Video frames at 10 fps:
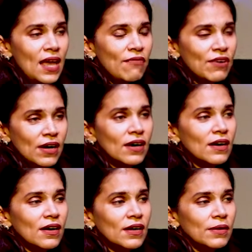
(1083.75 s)
they
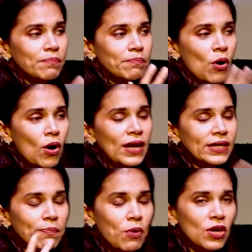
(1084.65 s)
were, Paul
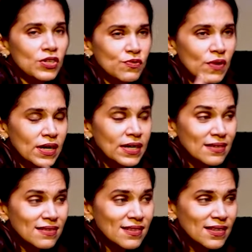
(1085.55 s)
and Apollos were
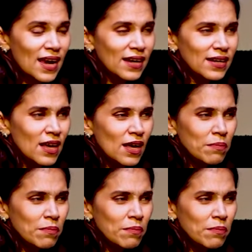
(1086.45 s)
instead